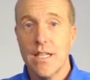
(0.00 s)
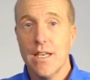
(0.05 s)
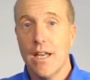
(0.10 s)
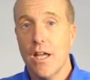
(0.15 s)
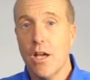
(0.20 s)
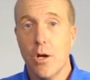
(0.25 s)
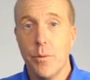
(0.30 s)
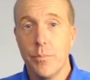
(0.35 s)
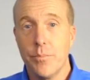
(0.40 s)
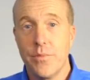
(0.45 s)
get
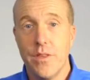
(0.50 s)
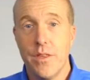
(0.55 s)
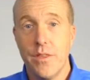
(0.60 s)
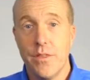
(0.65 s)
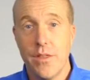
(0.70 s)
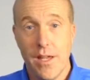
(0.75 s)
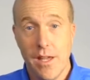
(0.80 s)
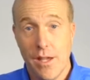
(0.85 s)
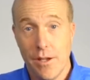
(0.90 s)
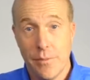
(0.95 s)

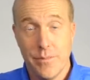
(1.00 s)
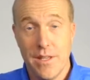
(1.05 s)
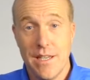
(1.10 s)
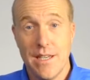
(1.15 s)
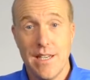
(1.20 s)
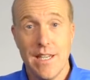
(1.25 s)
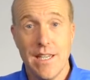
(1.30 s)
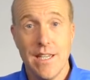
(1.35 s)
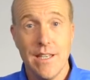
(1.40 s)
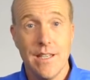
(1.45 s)
the help they
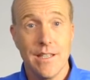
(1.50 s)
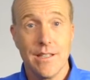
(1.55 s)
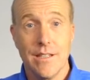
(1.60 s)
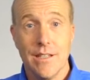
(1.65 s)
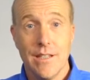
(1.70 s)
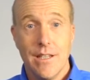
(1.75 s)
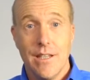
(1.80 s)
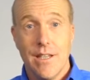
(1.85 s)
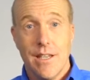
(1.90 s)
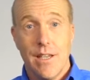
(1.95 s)
need
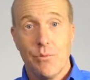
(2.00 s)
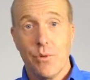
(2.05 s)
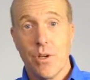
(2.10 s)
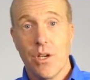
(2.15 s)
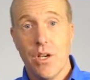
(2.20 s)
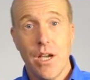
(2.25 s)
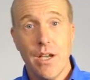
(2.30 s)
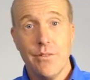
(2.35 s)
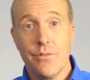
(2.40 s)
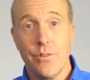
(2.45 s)
and
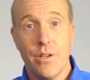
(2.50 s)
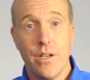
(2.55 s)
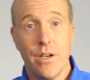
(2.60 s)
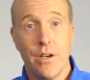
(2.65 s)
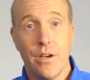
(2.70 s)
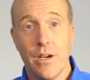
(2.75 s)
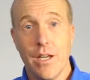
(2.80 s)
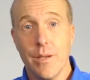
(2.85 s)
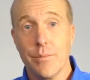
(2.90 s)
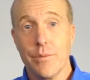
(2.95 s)
recover and
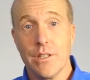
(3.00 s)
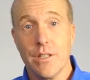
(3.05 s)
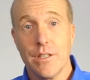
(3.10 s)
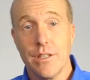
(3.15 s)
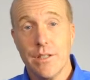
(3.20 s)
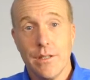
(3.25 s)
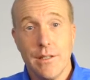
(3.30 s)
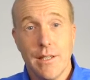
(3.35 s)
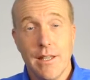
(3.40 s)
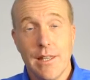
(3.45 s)
are able
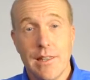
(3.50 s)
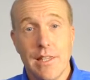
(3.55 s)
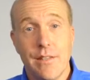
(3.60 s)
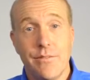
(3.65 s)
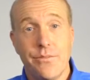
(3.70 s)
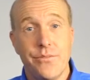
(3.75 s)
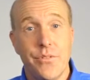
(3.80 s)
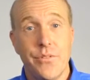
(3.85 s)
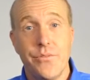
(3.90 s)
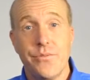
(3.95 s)
to
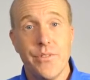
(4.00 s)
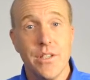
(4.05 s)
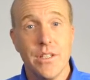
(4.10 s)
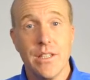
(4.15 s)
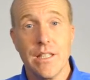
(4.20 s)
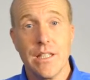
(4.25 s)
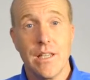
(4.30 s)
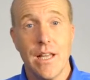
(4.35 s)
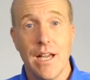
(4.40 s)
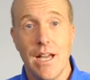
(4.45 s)
live
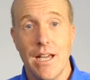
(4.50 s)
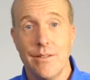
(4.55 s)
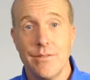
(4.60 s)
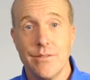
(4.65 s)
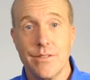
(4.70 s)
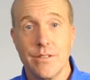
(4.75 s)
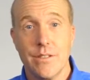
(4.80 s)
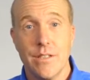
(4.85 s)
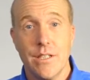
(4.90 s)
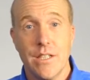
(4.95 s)
fulfilling
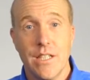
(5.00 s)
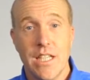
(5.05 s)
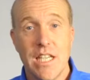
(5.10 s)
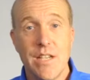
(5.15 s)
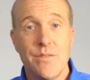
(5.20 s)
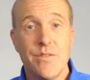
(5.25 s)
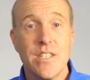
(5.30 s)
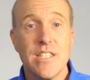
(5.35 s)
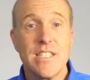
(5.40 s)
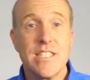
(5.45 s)
lives.
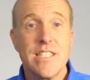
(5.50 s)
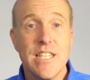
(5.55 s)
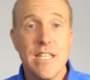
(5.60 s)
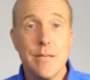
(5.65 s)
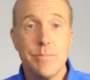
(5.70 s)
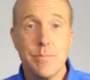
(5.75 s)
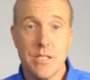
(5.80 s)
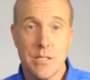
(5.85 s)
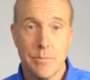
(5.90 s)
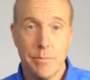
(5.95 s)
Even the
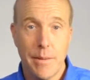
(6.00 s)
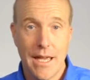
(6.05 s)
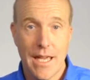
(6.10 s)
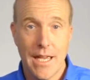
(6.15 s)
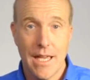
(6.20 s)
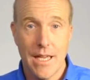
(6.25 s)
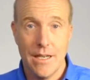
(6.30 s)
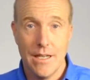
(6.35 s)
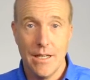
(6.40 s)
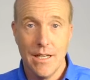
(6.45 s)
deepest
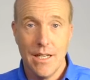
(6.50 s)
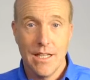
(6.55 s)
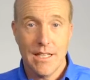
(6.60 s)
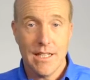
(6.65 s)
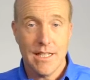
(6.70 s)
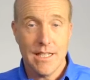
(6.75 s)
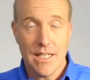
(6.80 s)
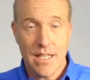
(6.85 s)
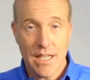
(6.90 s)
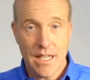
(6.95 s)
pain
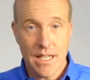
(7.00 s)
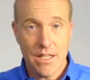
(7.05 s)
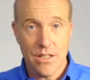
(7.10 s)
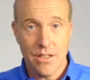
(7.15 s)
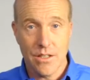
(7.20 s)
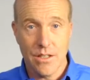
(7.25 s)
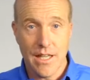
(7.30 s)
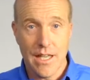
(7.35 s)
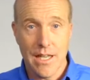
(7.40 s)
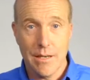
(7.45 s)
can
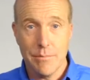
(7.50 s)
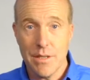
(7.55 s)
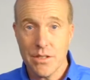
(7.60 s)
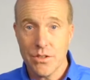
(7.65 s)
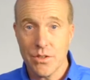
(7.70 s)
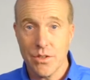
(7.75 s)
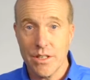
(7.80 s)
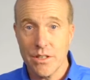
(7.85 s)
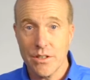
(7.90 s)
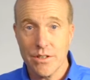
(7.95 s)
heal, and
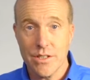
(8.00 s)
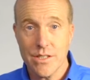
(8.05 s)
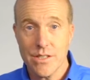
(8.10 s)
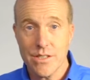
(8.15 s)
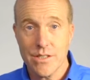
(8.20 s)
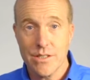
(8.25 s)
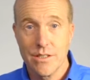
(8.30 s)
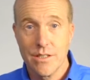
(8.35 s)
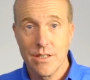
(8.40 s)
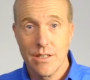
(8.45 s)
mental
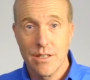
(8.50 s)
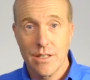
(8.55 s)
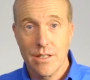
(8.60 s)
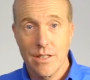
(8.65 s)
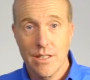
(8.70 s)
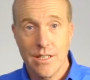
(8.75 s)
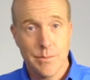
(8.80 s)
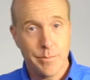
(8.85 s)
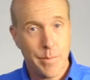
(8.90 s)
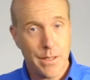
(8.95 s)
illness,
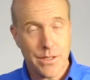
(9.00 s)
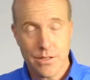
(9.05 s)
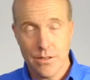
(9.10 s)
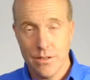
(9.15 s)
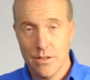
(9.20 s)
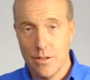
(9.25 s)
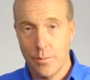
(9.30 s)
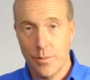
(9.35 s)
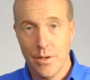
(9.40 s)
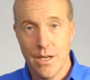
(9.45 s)

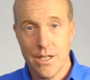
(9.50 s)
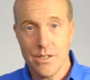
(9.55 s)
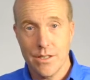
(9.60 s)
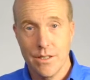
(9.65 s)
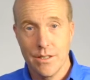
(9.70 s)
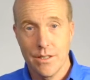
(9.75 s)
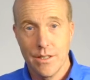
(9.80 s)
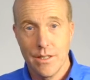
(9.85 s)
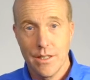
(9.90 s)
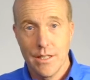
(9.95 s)
especially
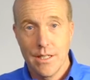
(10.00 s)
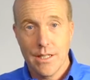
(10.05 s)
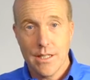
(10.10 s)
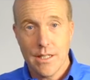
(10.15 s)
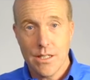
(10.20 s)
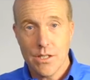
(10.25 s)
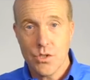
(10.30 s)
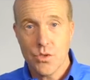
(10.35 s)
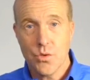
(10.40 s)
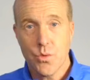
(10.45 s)
depression,
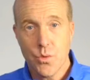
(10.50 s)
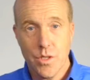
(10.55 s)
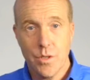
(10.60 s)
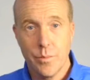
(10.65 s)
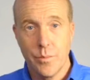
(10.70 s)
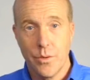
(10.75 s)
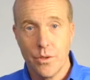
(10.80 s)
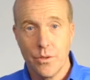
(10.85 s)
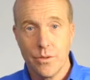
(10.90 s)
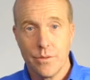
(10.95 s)
is
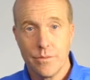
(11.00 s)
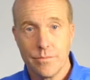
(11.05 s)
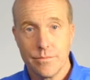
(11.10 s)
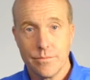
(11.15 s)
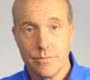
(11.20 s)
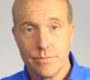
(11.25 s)
treatable.